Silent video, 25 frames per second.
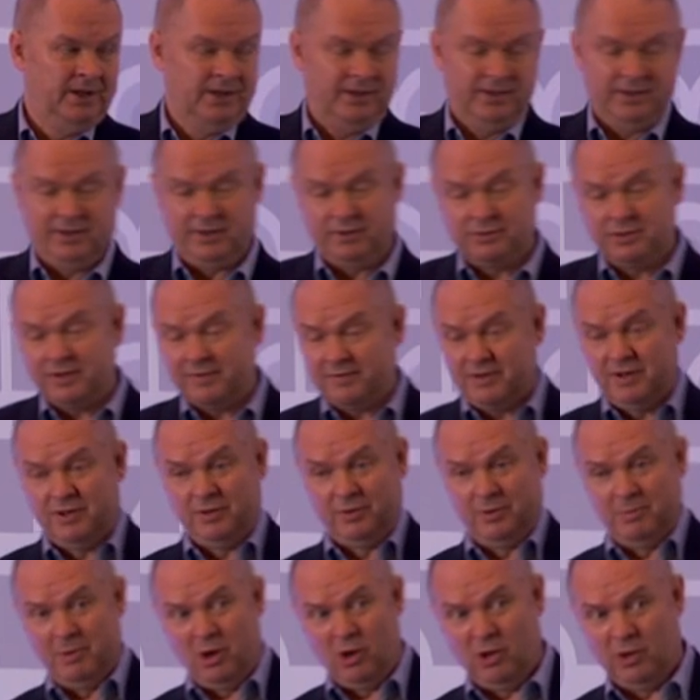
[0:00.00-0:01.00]
They don't have to do
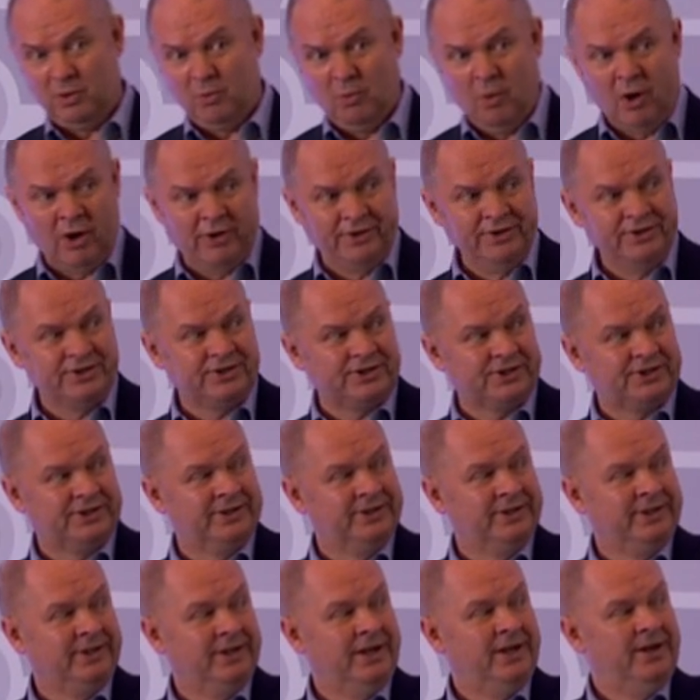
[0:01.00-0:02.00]
them all at once,
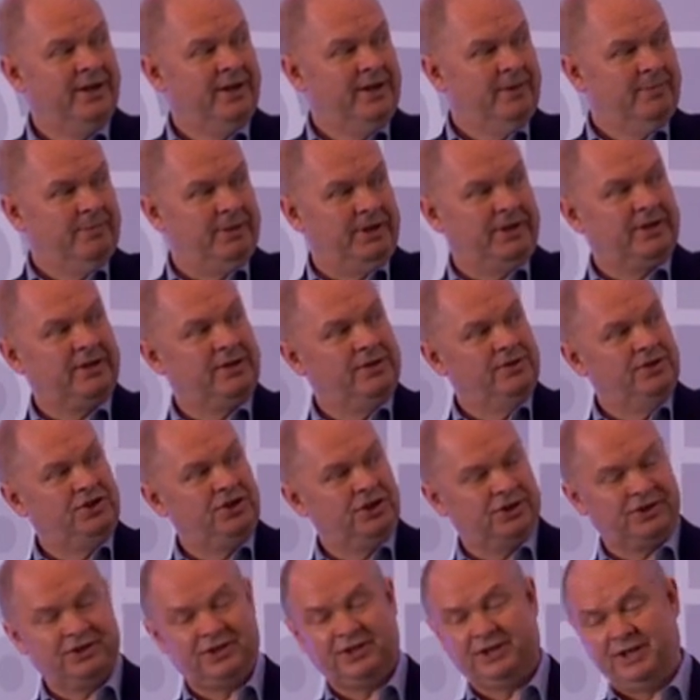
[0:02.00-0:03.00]
but you can
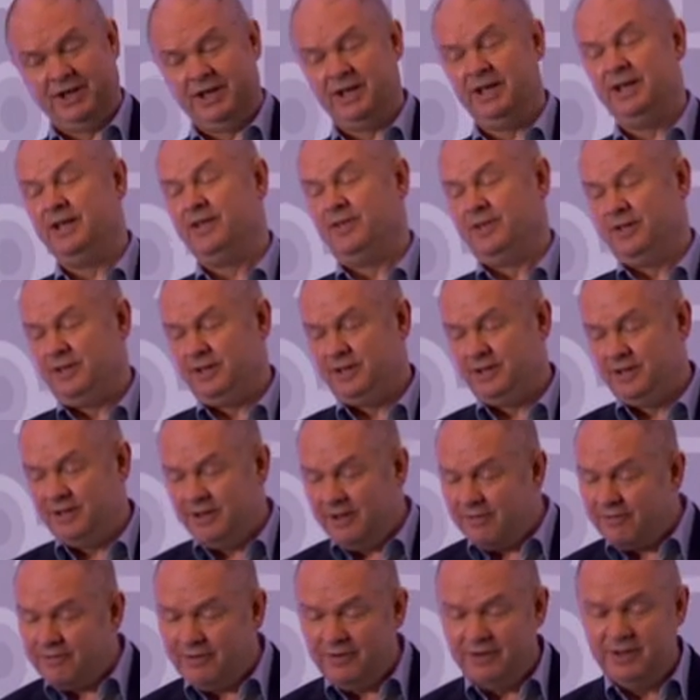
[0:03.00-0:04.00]
just see the
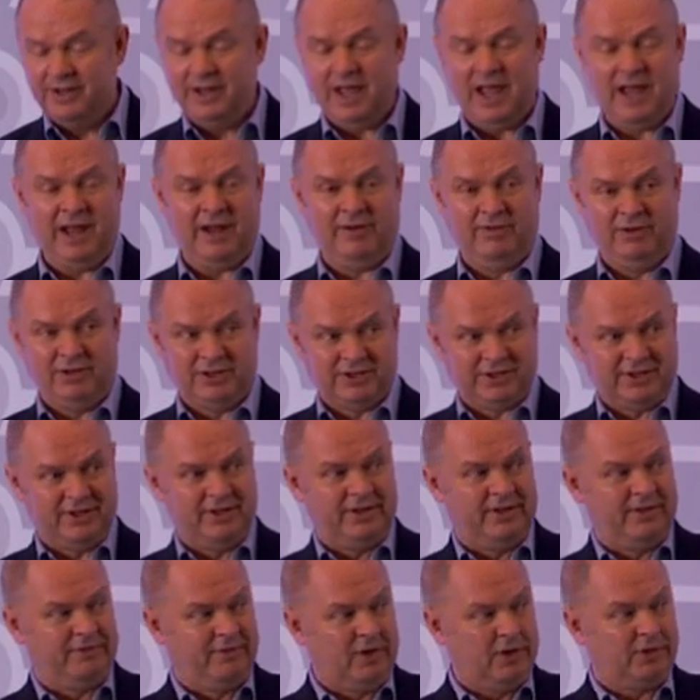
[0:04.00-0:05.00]
different areas that
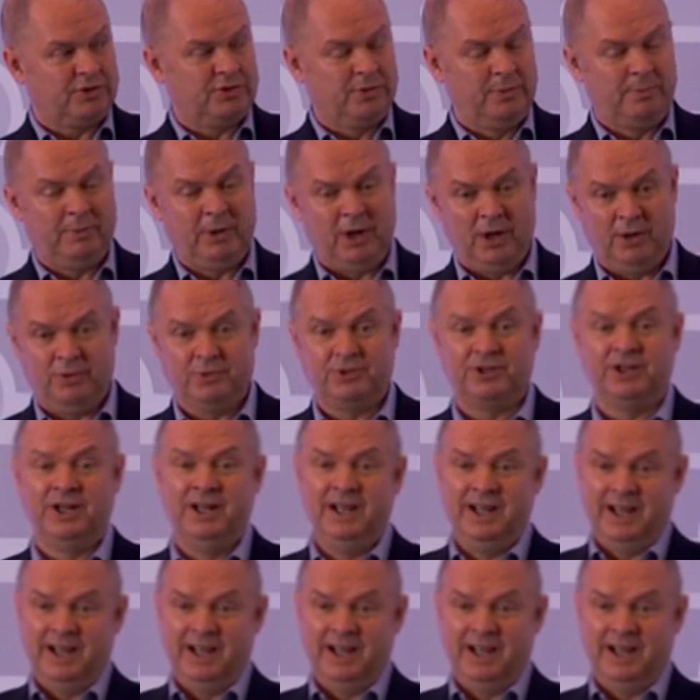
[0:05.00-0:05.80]
they've got to approach